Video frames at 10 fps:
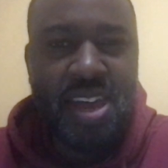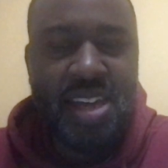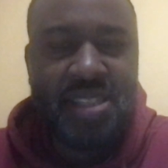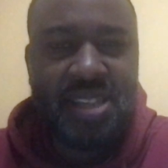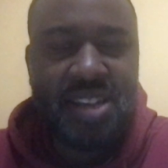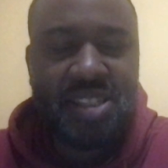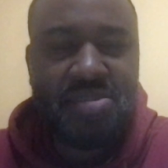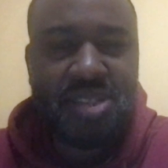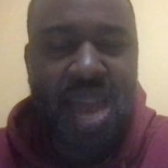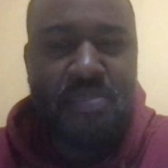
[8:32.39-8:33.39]
is there's
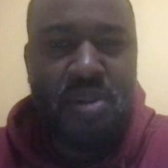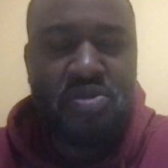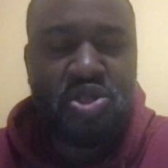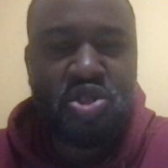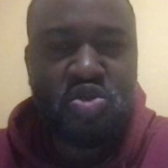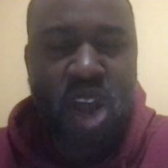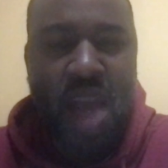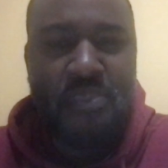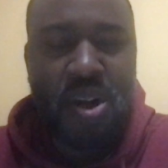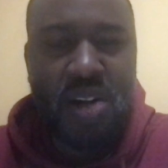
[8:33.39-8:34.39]
some type of
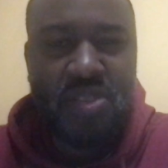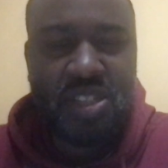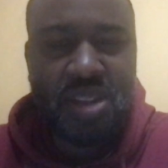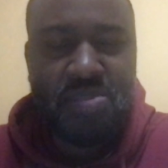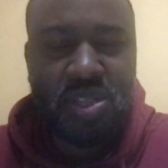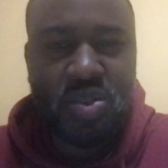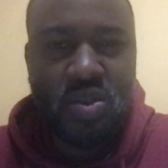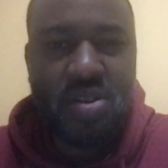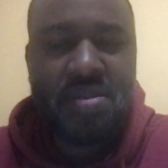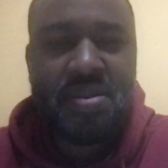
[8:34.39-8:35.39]
trap of some
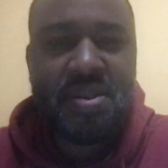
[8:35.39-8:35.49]
sort.